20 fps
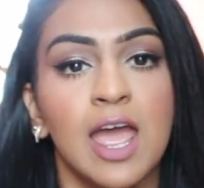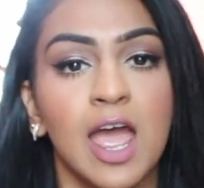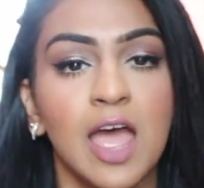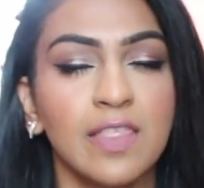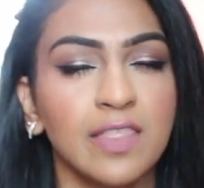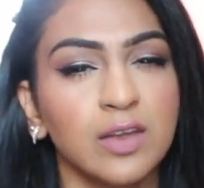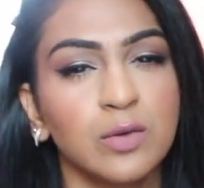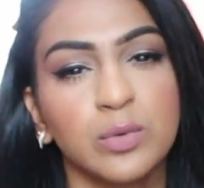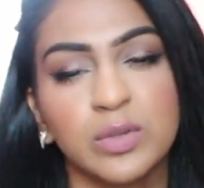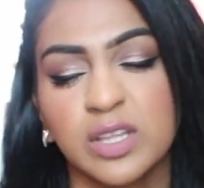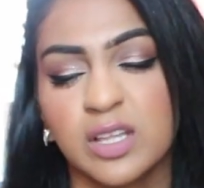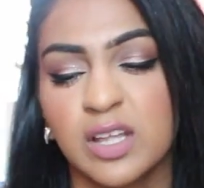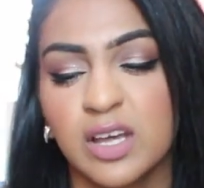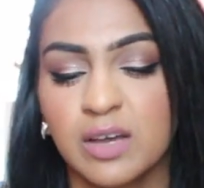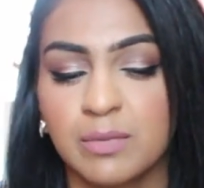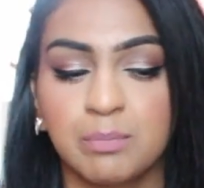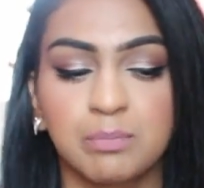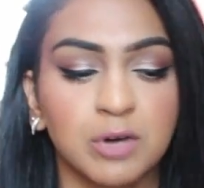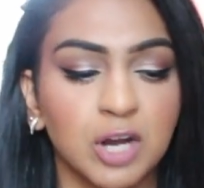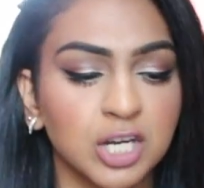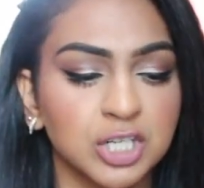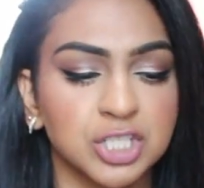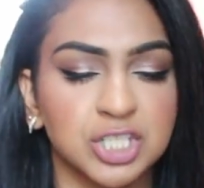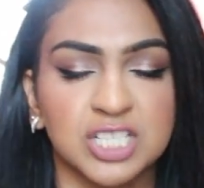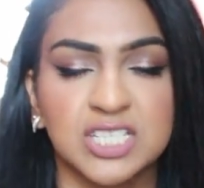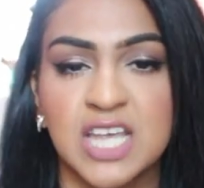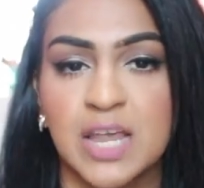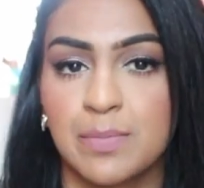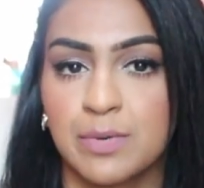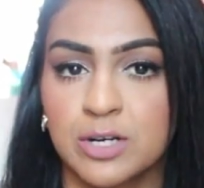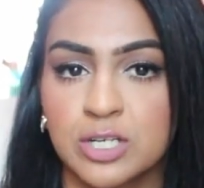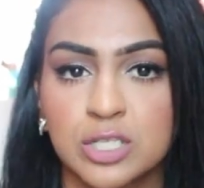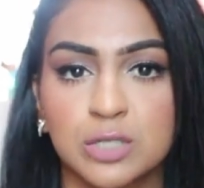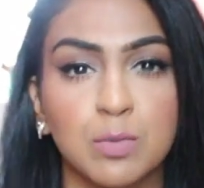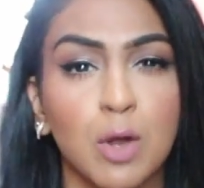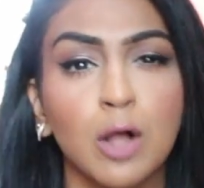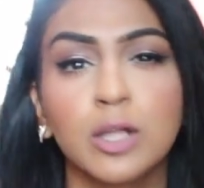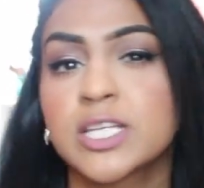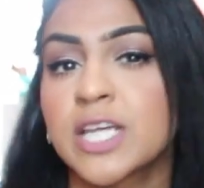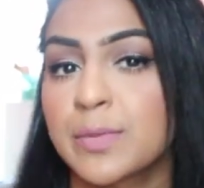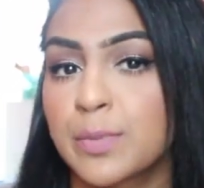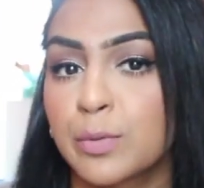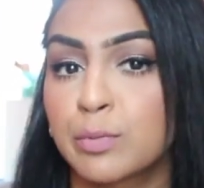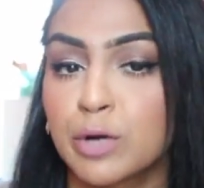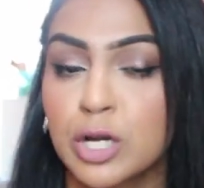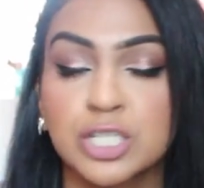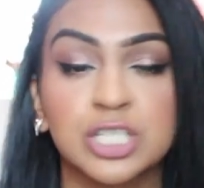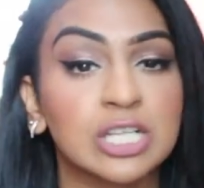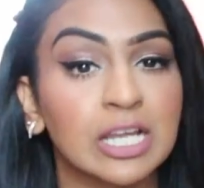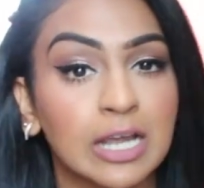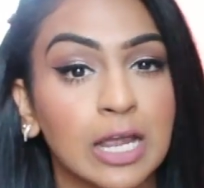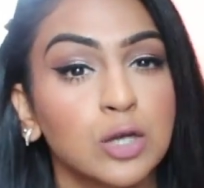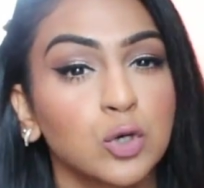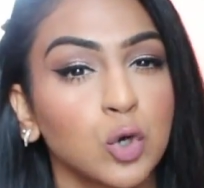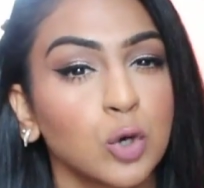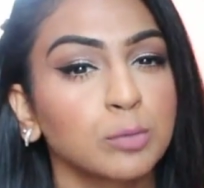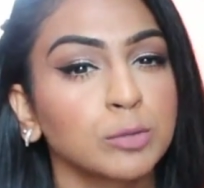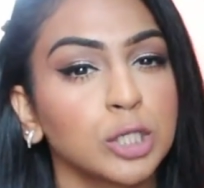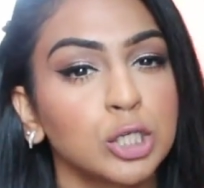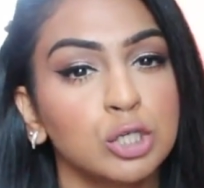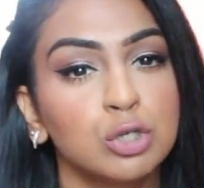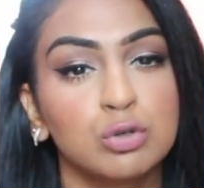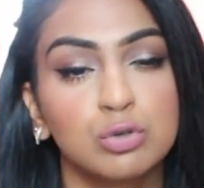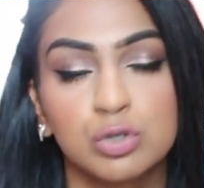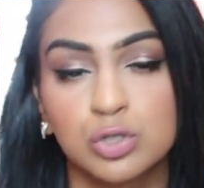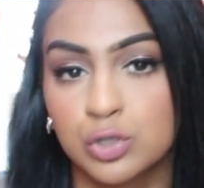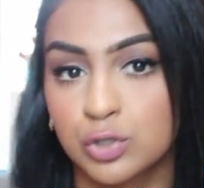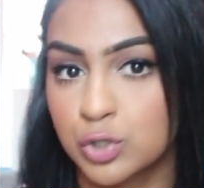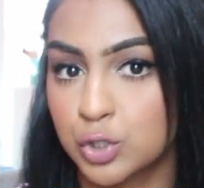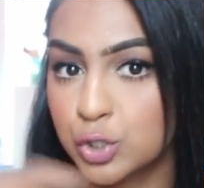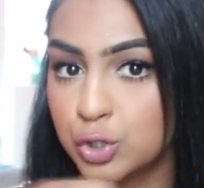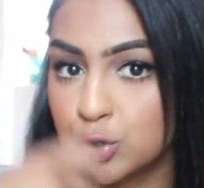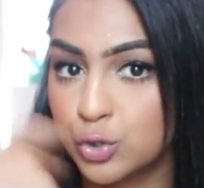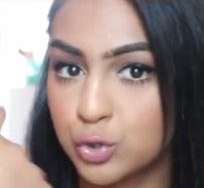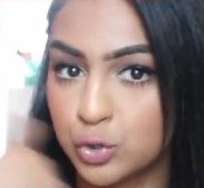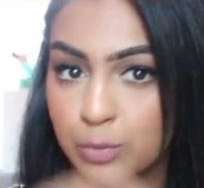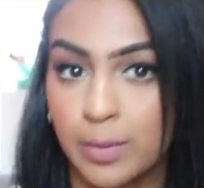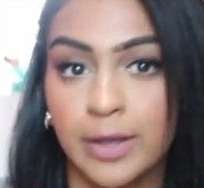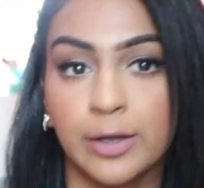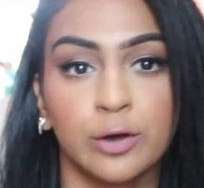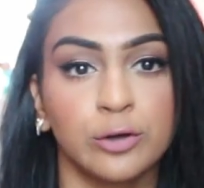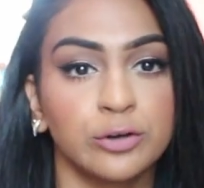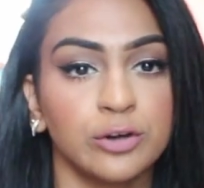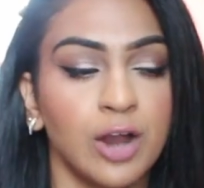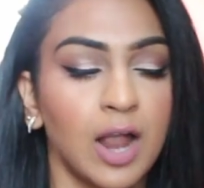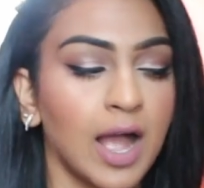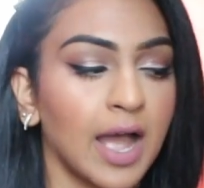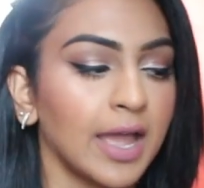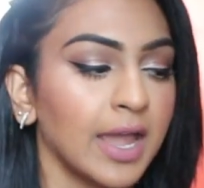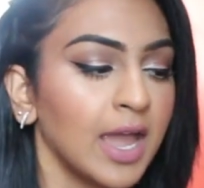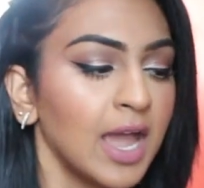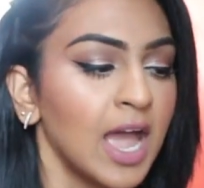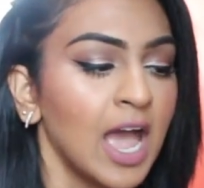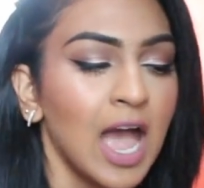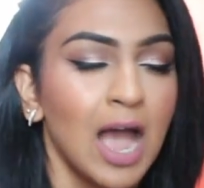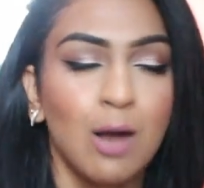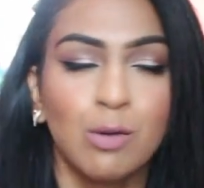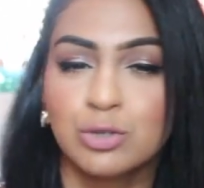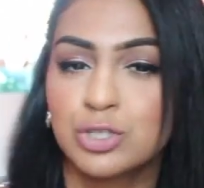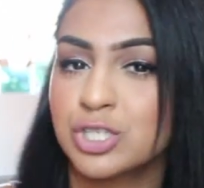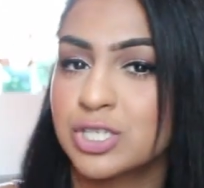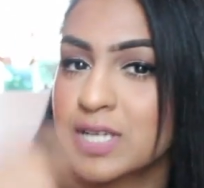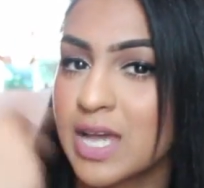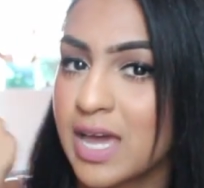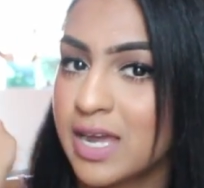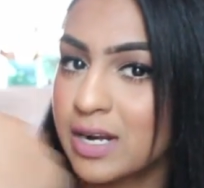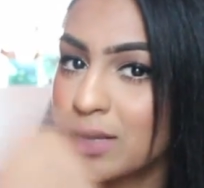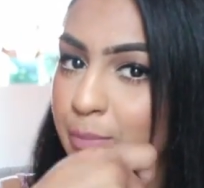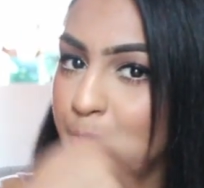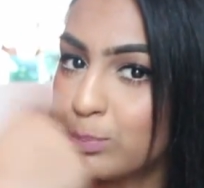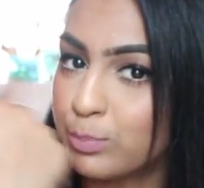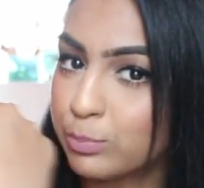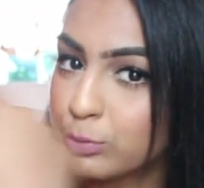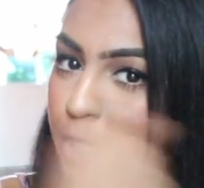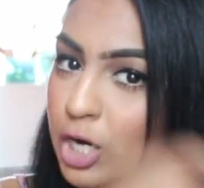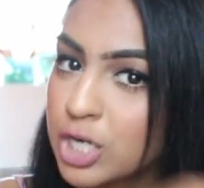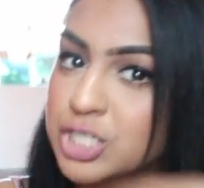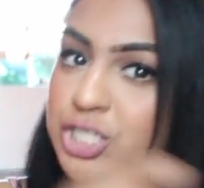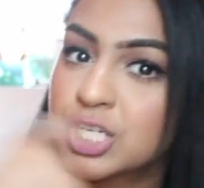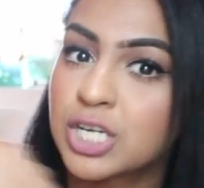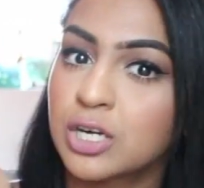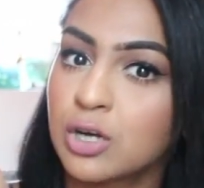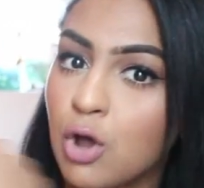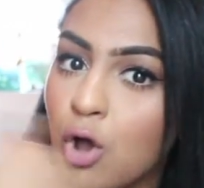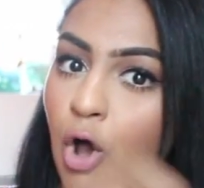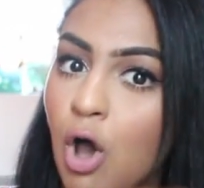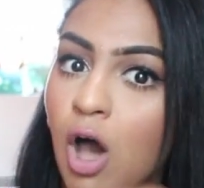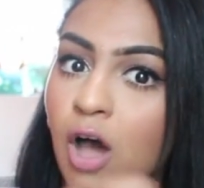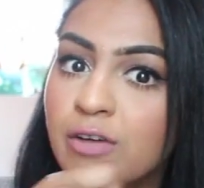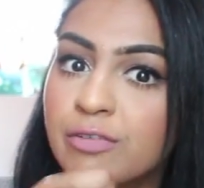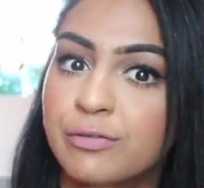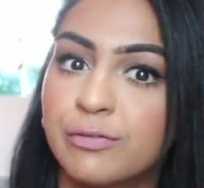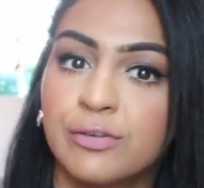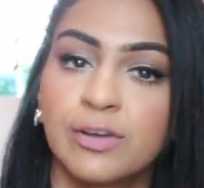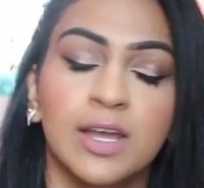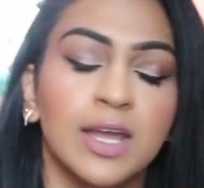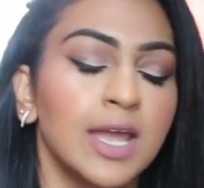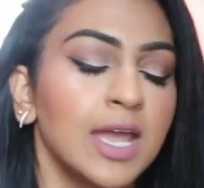And then with like a brush, a small tapered brush like I normally use to do my under eye, I will just kind of brush it off.